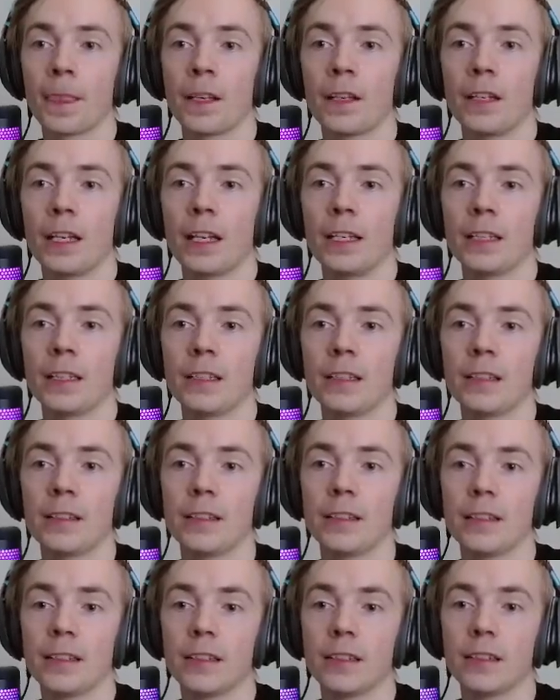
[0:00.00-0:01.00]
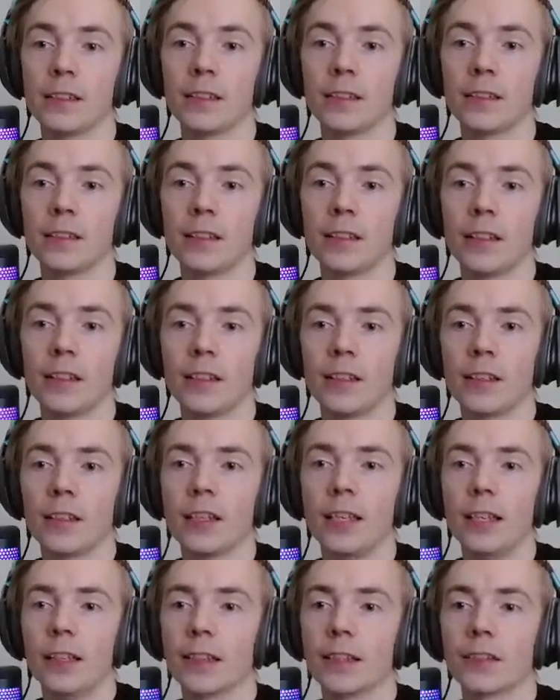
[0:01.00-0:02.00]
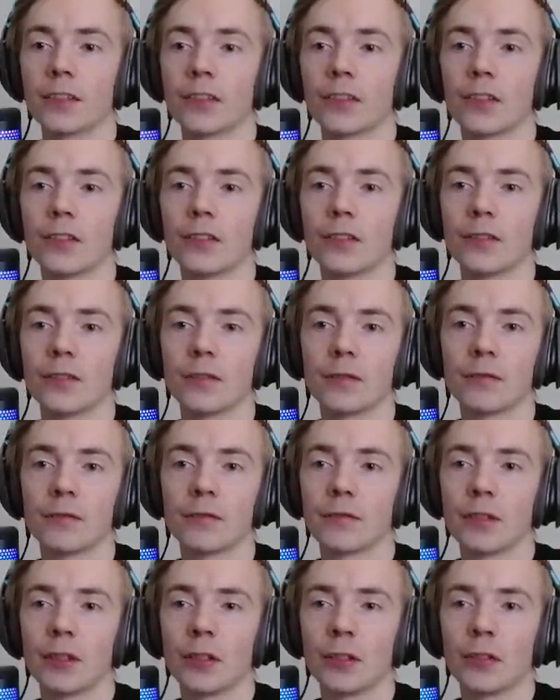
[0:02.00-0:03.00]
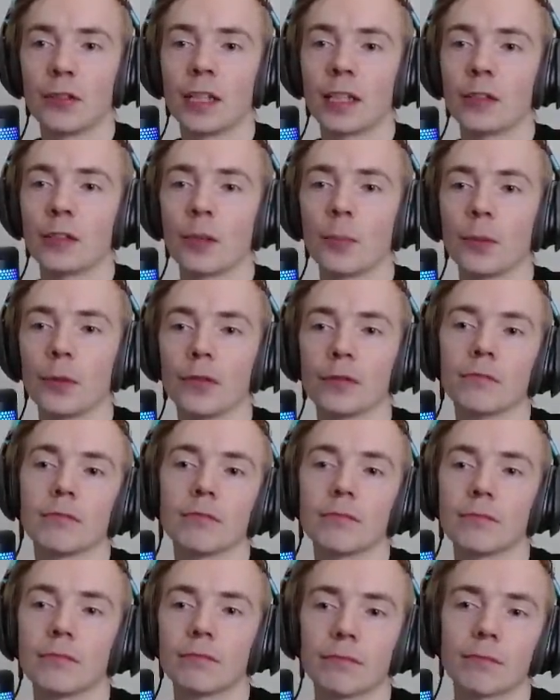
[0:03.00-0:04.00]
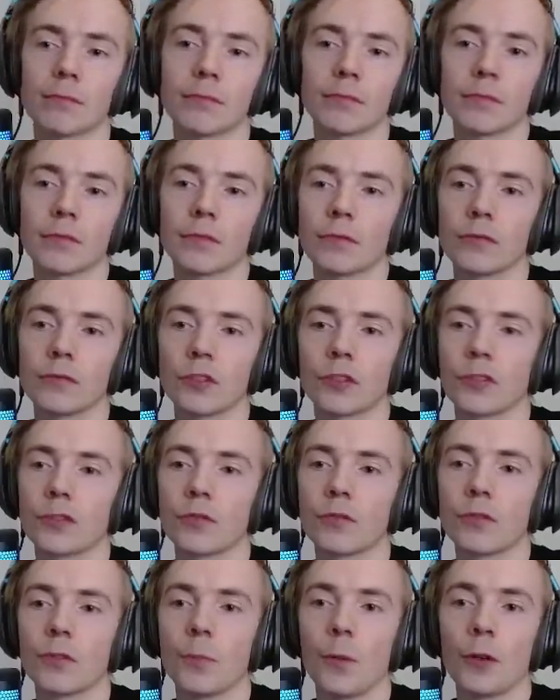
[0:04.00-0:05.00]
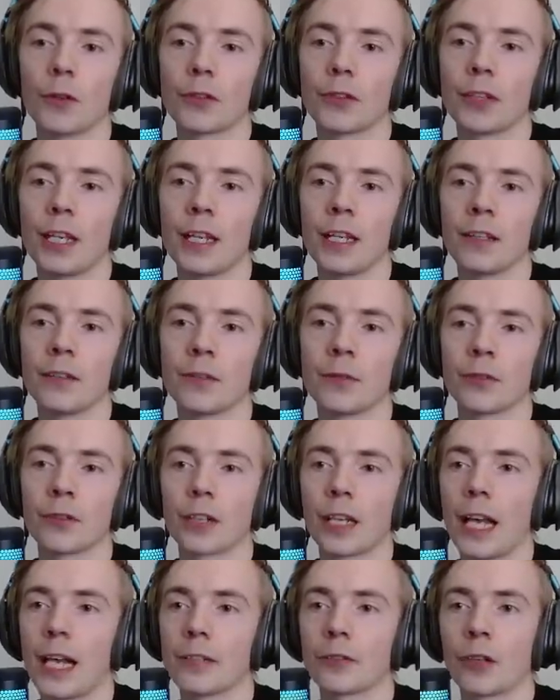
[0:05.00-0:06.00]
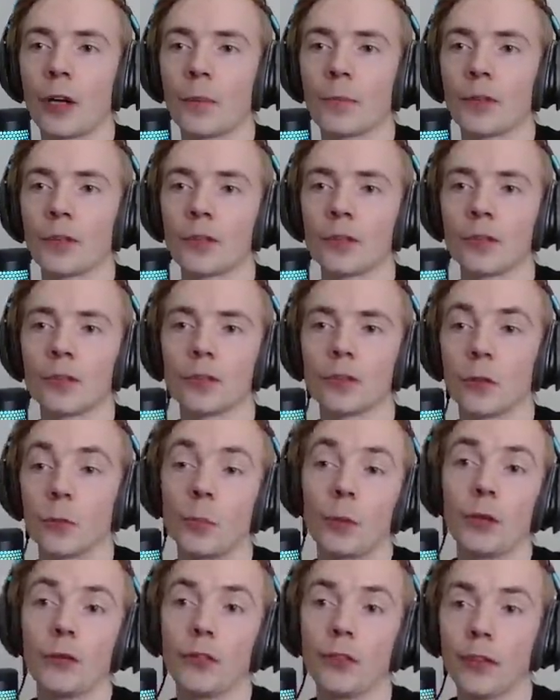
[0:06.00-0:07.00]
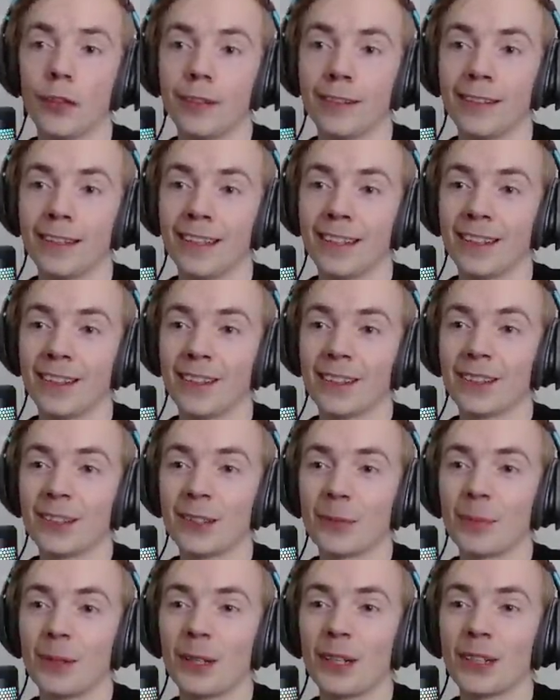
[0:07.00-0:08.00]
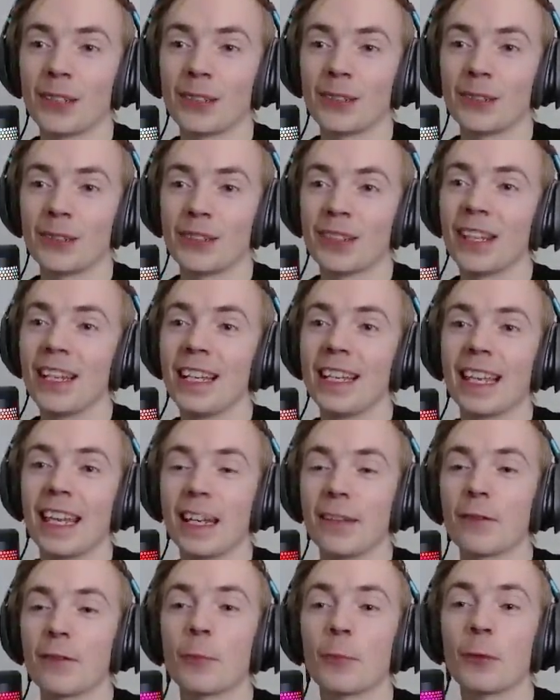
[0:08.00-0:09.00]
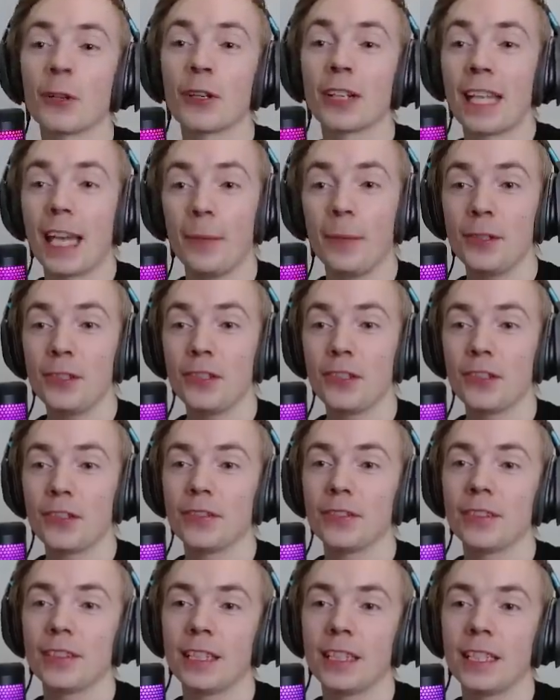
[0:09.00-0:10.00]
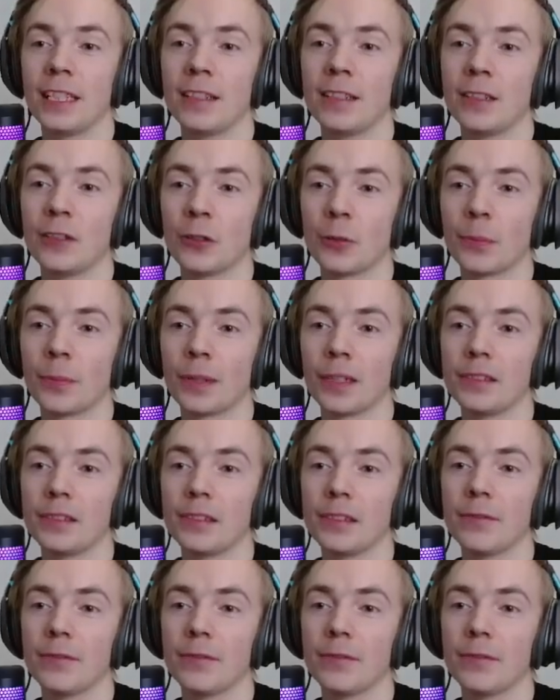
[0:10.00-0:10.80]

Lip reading: And yeah, there's, you know, then you can put smoke grenade or caltrops on your, or both on your bar to get even more damage in your build.